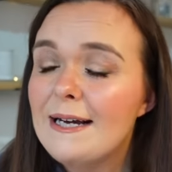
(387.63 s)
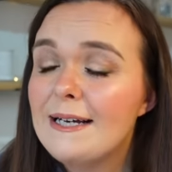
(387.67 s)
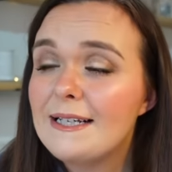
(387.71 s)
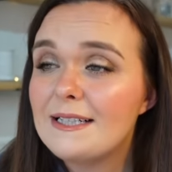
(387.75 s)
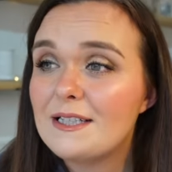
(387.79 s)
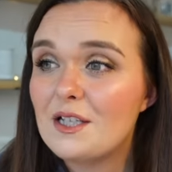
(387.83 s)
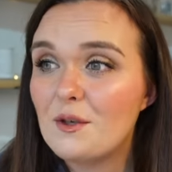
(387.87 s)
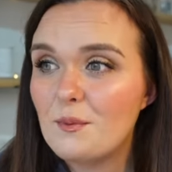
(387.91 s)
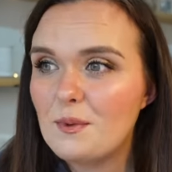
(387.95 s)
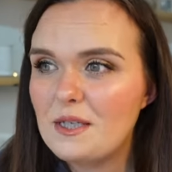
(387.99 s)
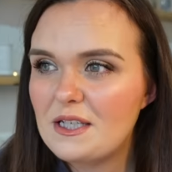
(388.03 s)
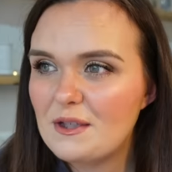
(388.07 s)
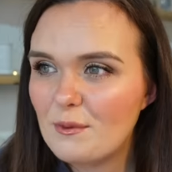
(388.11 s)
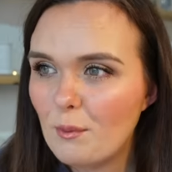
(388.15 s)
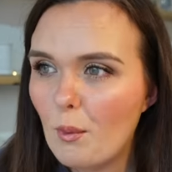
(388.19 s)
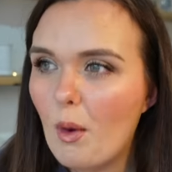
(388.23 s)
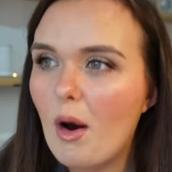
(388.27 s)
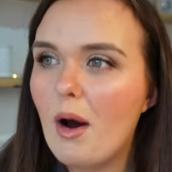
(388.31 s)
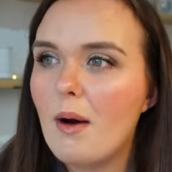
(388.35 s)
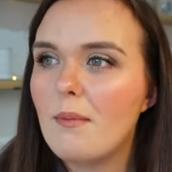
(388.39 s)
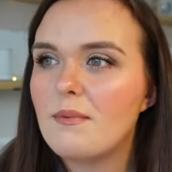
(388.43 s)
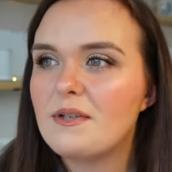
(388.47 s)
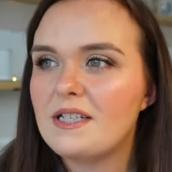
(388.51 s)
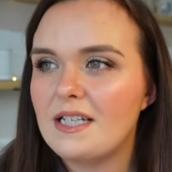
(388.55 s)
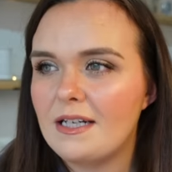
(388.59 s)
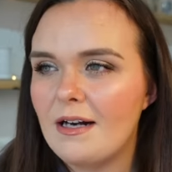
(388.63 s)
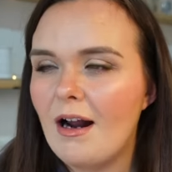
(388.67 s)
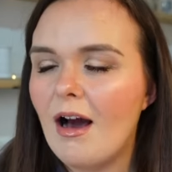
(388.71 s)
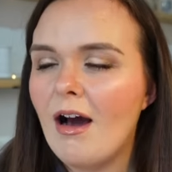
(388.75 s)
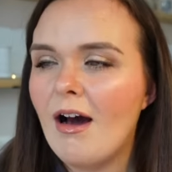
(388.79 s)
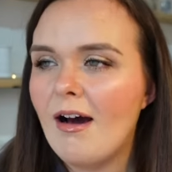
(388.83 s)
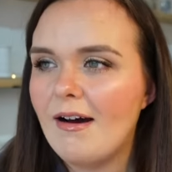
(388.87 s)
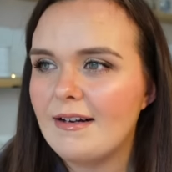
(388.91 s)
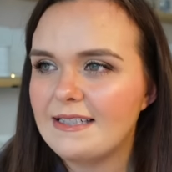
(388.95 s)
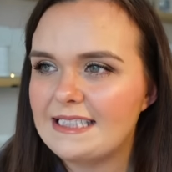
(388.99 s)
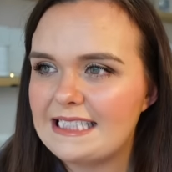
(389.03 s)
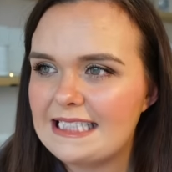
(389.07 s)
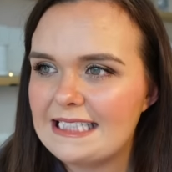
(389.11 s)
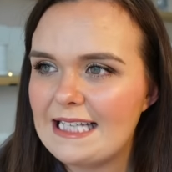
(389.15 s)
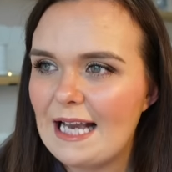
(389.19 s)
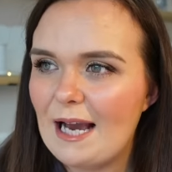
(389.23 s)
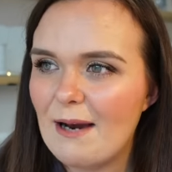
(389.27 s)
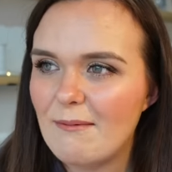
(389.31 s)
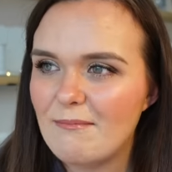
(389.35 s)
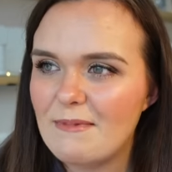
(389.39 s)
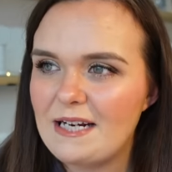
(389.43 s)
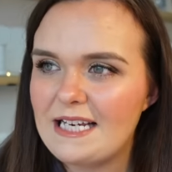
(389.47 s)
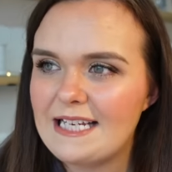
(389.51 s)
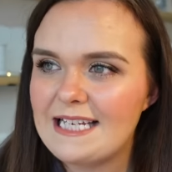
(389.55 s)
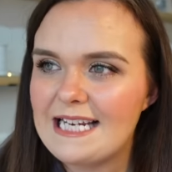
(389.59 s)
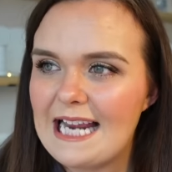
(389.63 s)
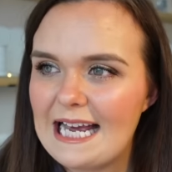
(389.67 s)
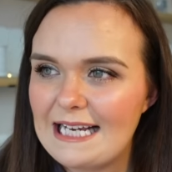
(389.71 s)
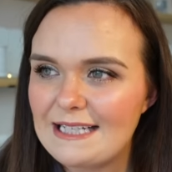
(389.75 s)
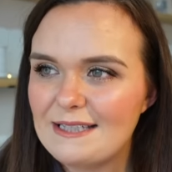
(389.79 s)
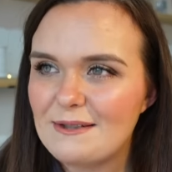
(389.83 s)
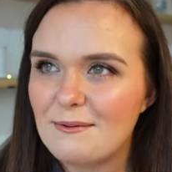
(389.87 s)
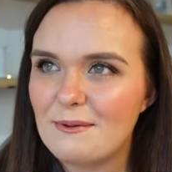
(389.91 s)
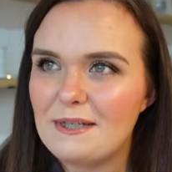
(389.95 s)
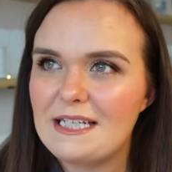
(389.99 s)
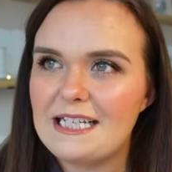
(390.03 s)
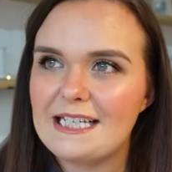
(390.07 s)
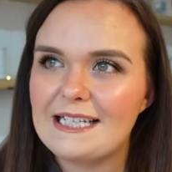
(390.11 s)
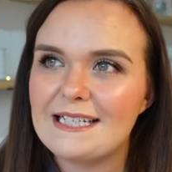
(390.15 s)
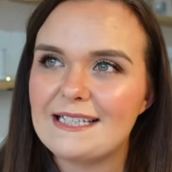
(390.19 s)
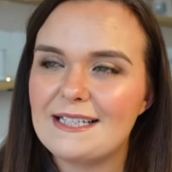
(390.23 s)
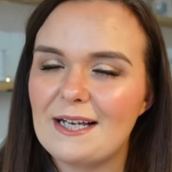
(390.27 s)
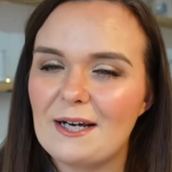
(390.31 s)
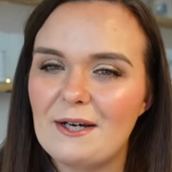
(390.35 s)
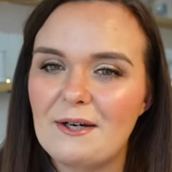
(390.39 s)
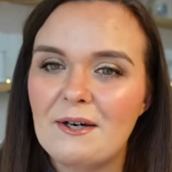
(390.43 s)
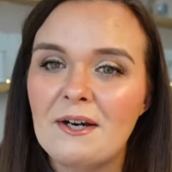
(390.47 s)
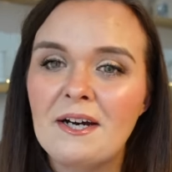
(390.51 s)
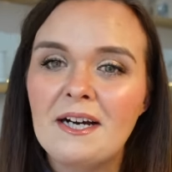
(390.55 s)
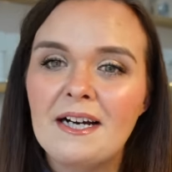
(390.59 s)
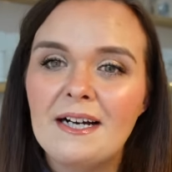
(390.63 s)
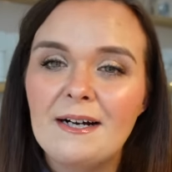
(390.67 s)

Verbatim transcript: so we swapped and ours is happening next week so